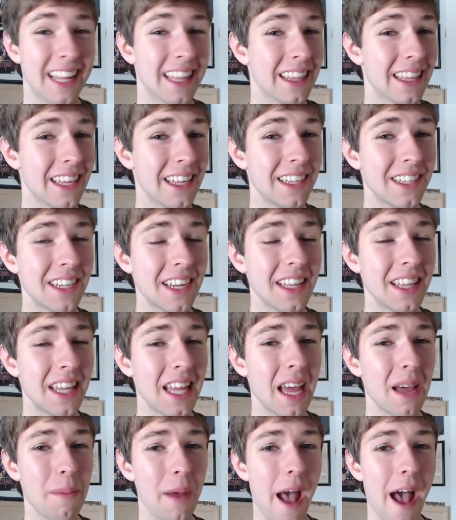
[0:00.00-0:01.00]
listed
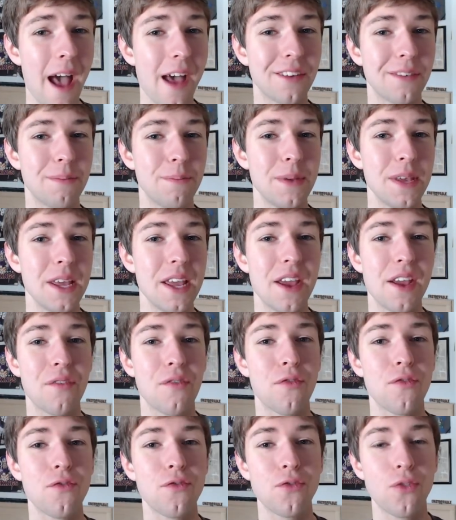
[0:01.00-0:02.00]
them as
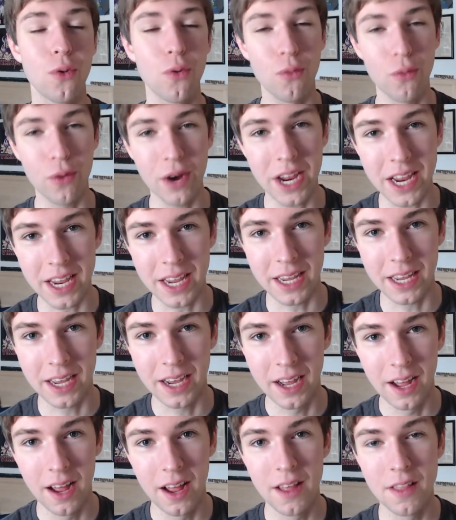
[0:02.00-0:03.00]
being
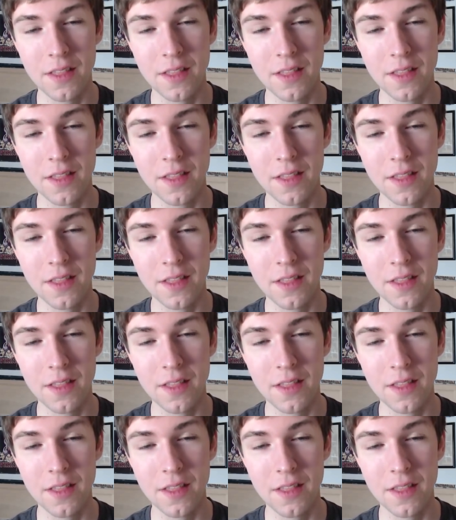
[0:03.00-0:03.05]
free,